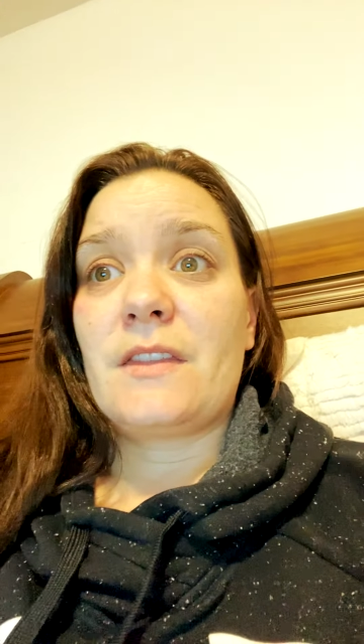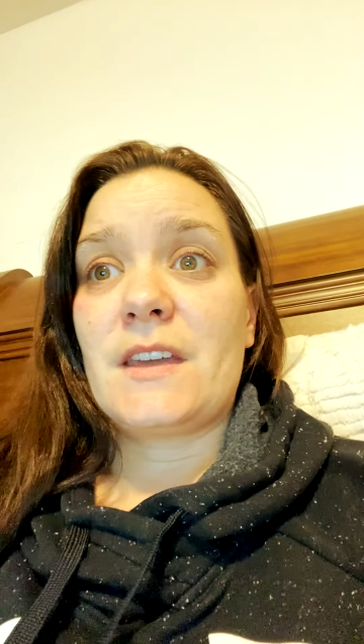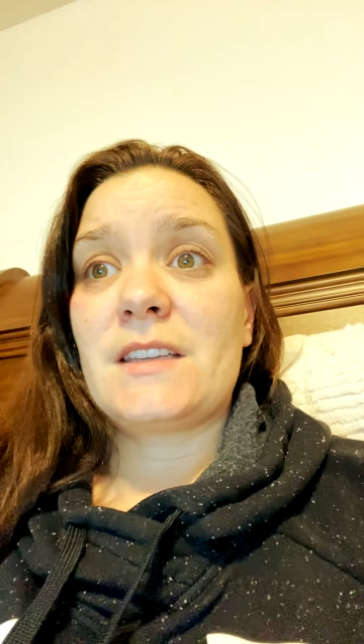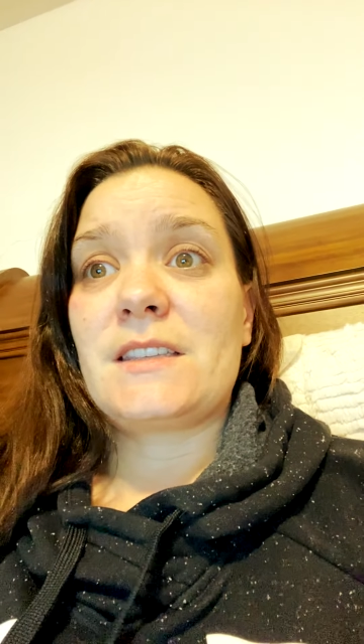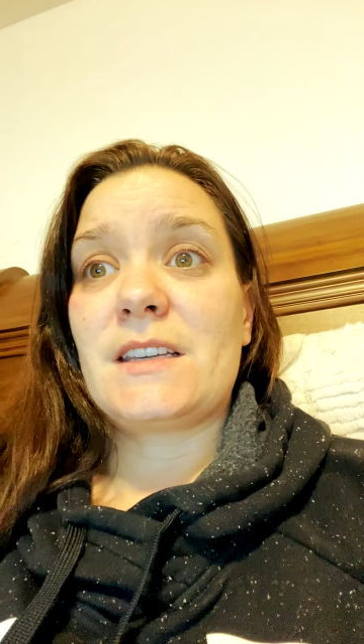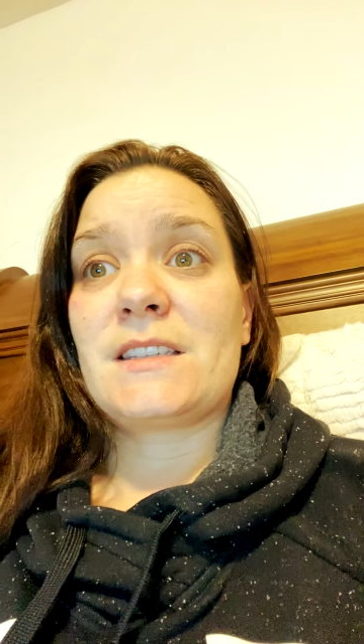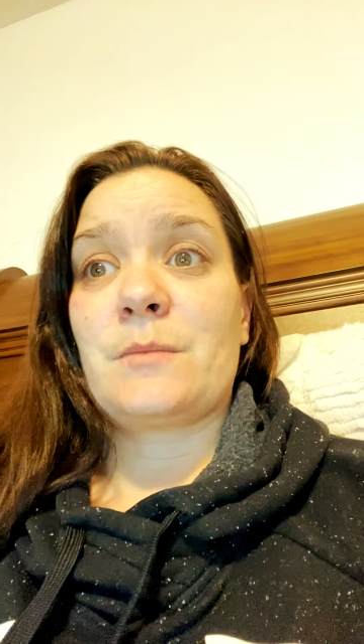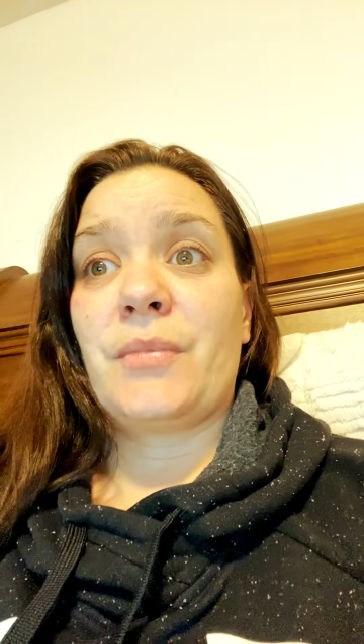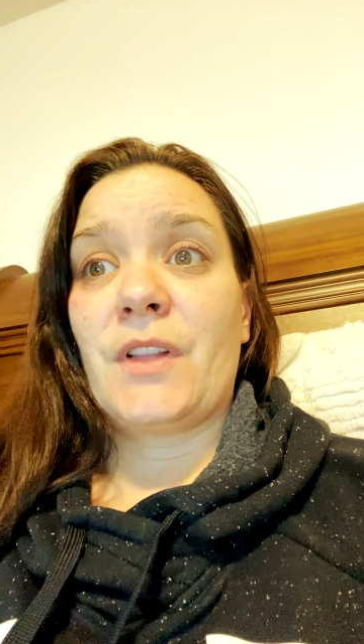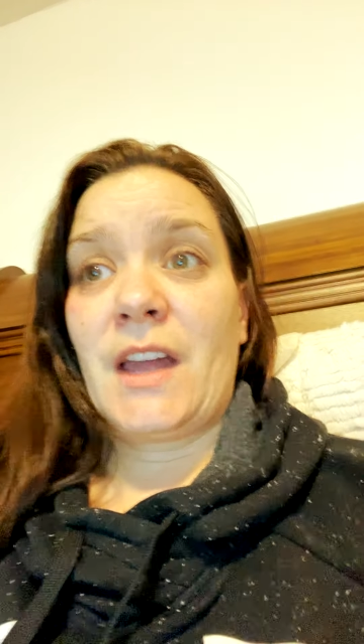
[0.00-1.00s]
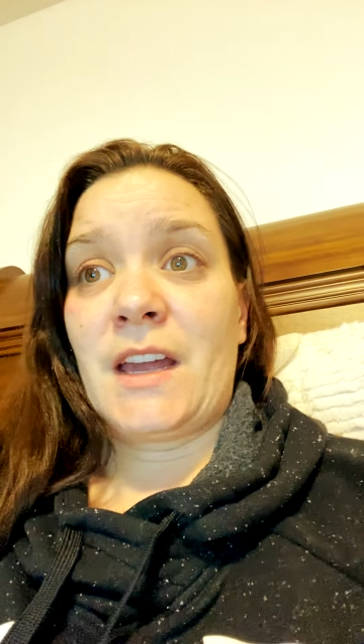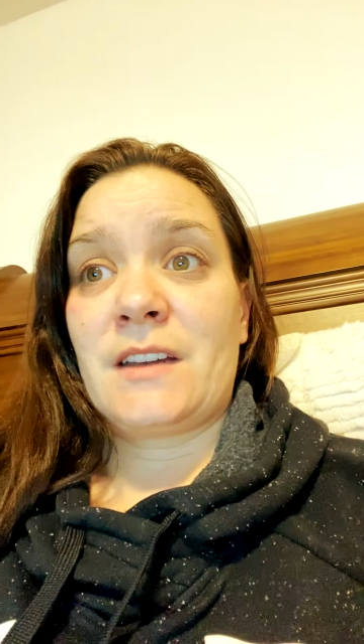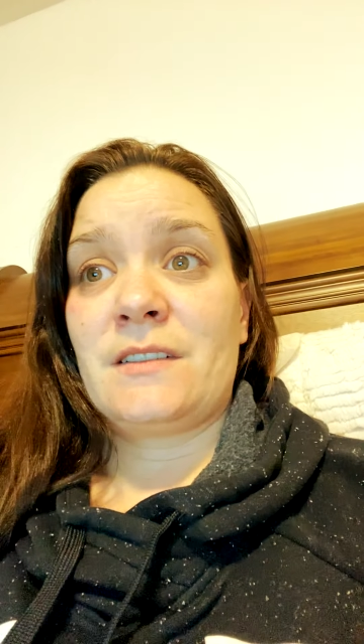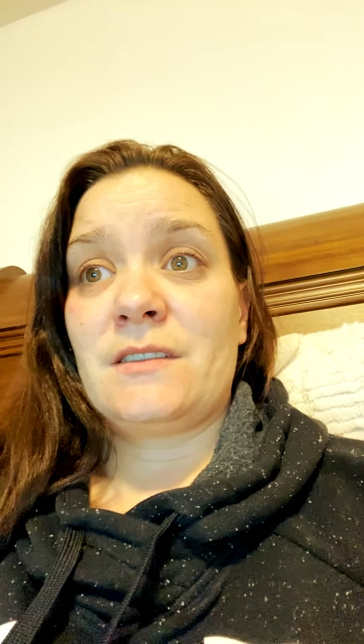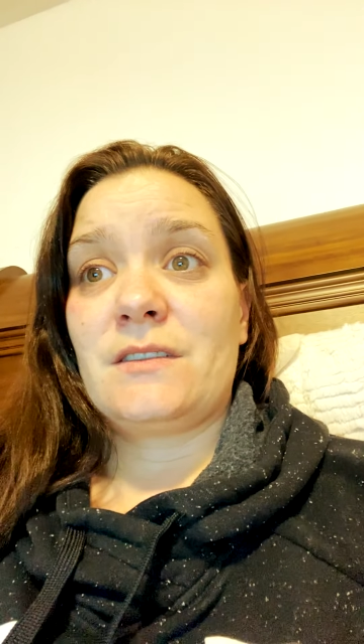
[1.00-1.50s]
This is a
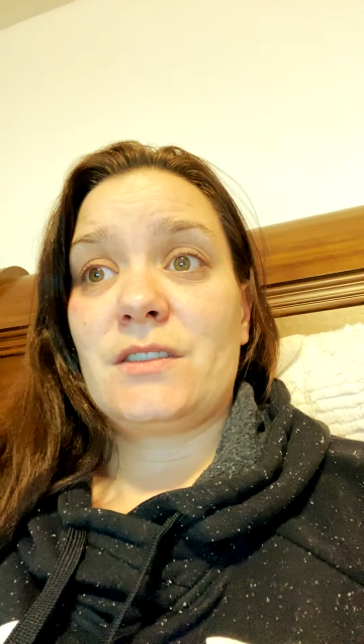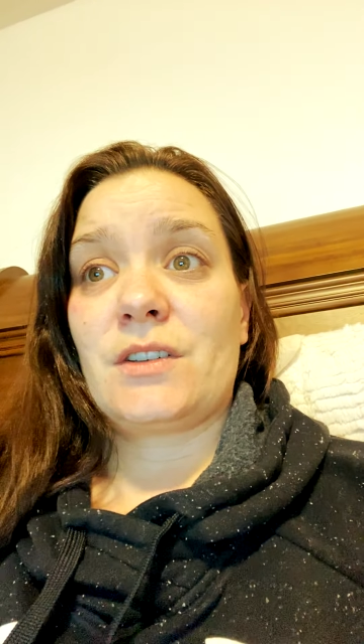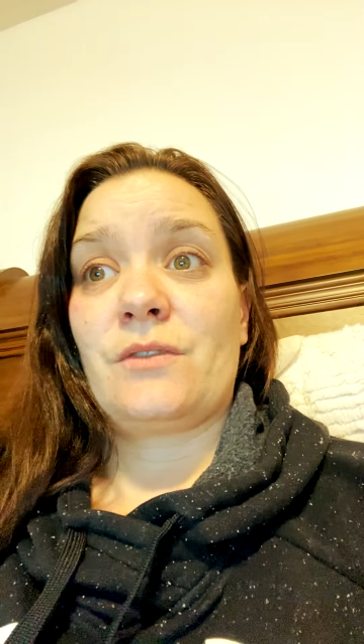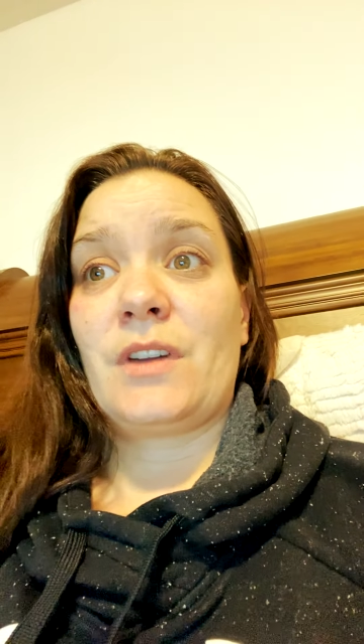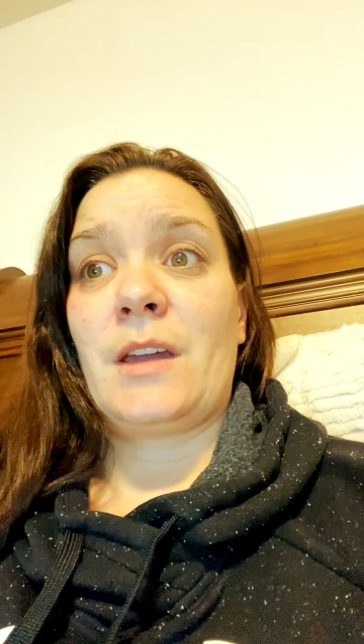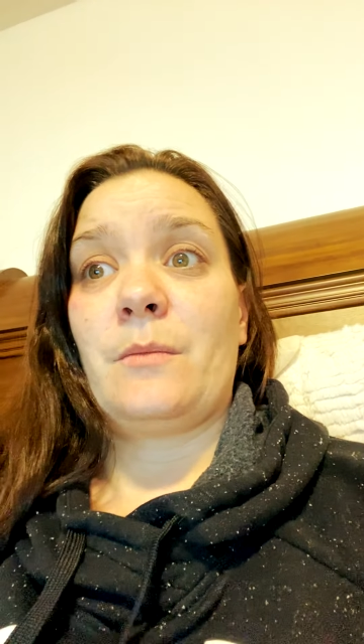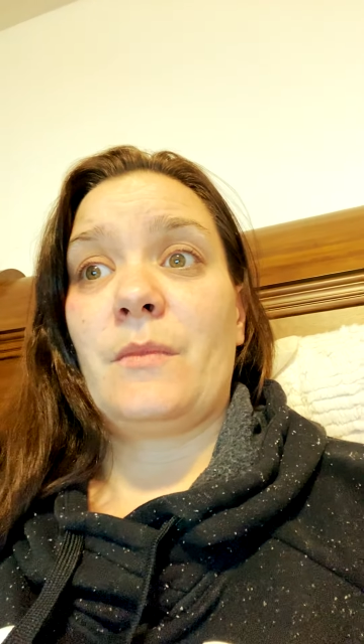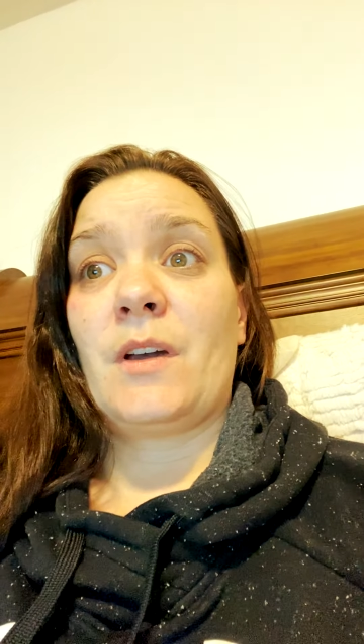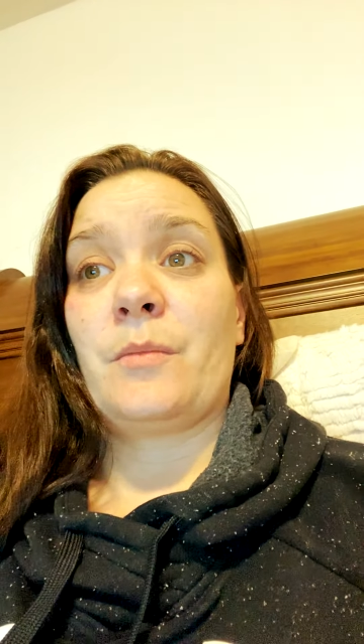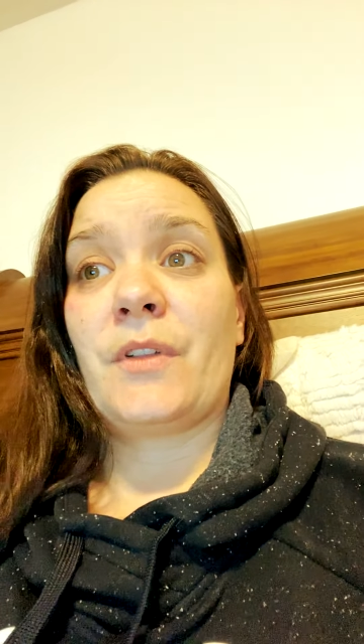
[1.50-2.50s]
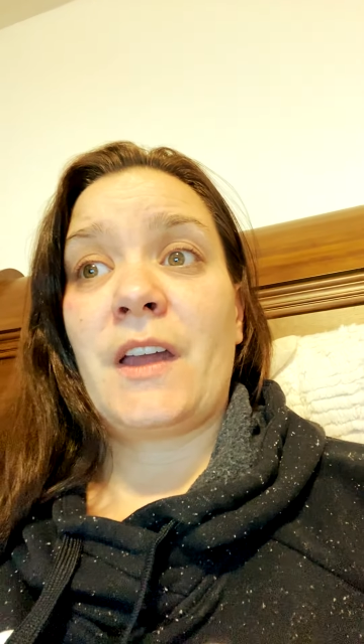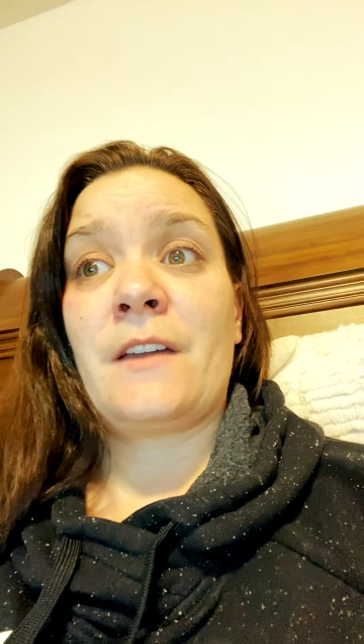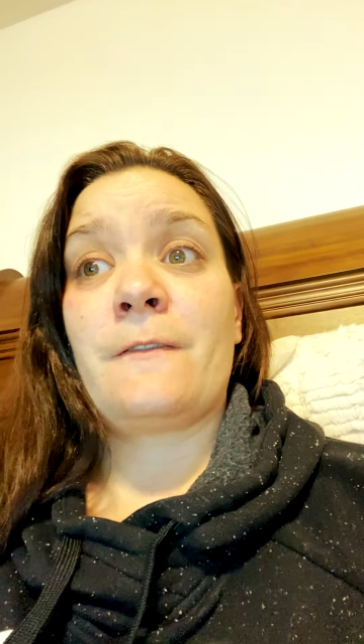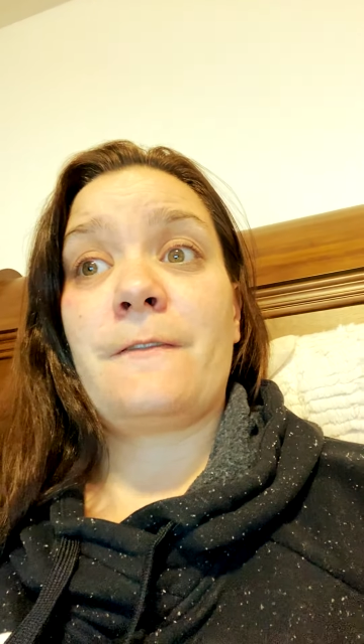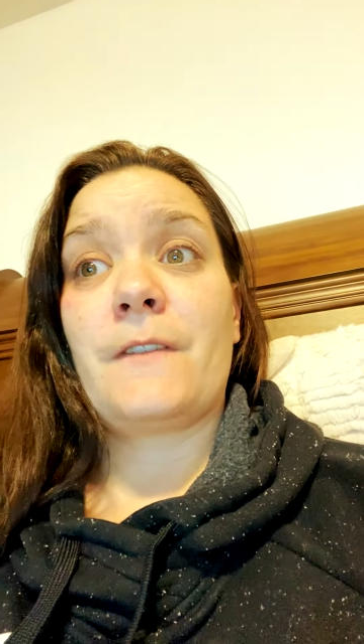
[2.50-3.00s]
plan to create a plan